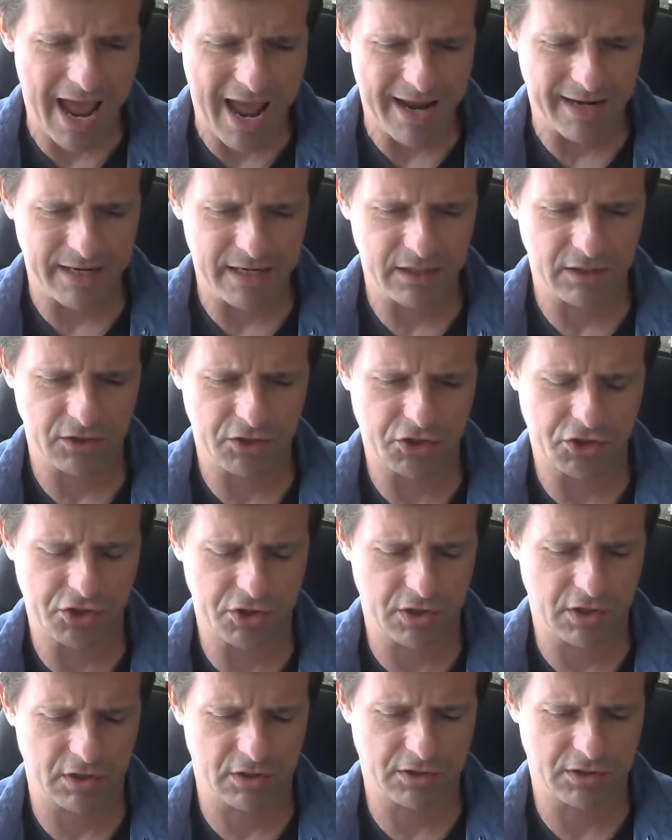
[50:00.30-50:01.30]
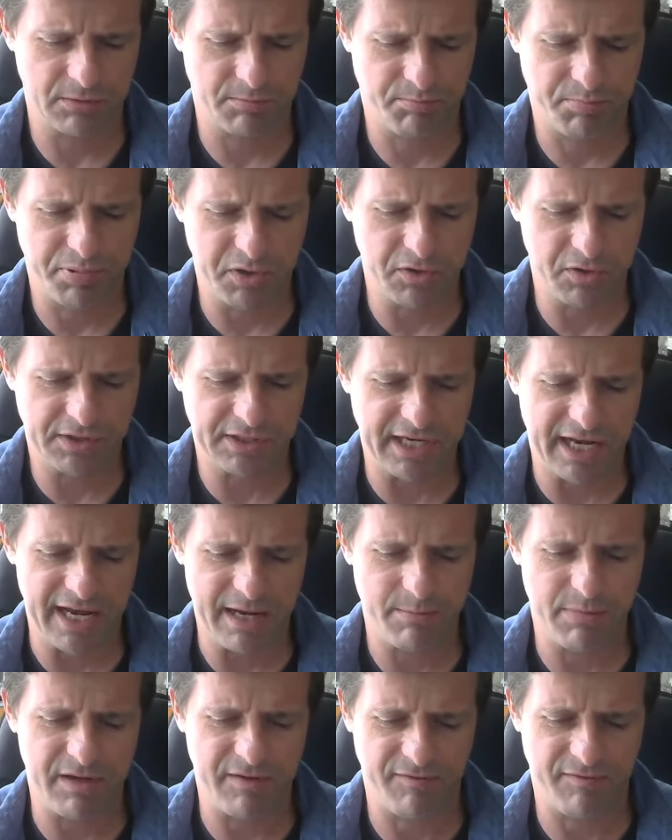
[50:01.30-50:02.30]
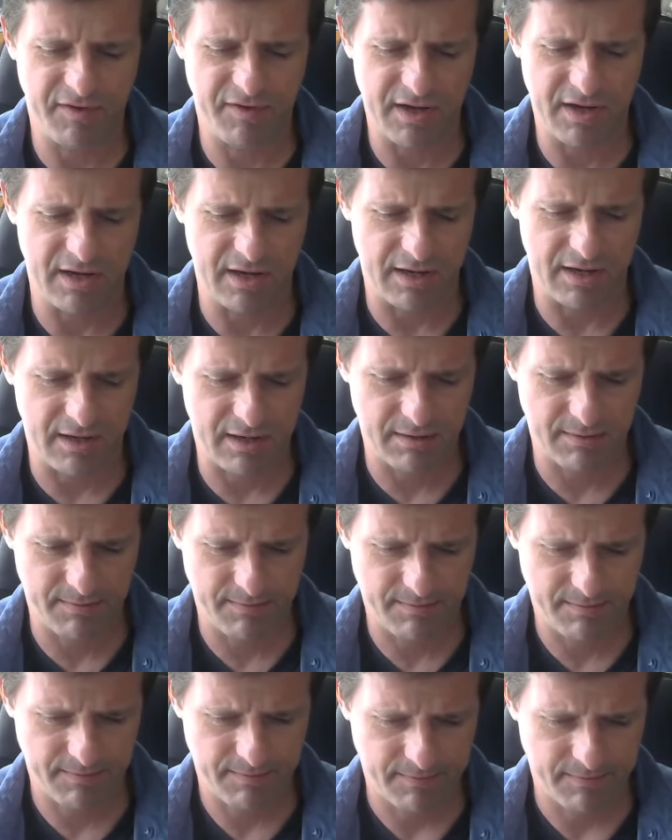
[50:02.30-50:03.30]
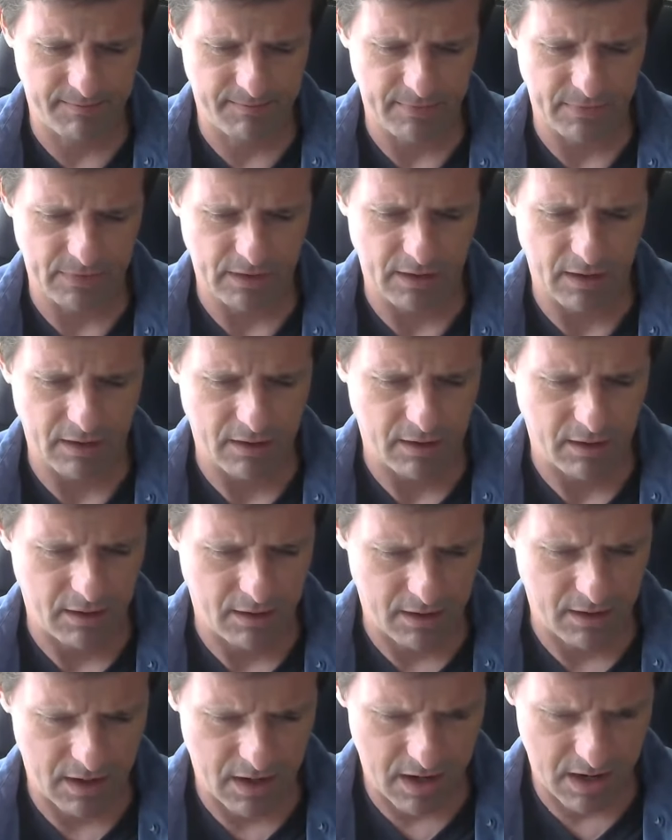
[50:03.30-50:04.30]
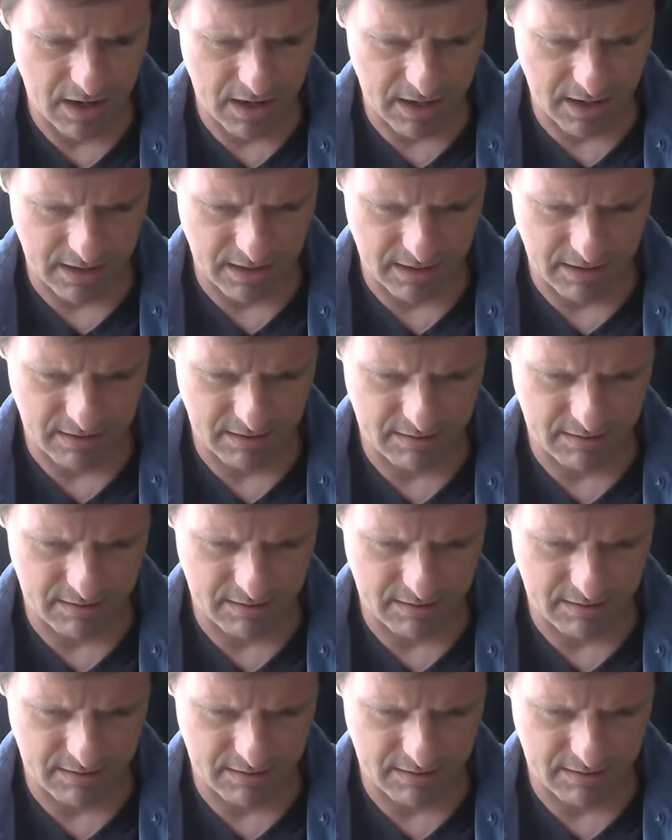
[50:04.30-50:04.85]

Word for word: adding sugar to boost ABV, uh,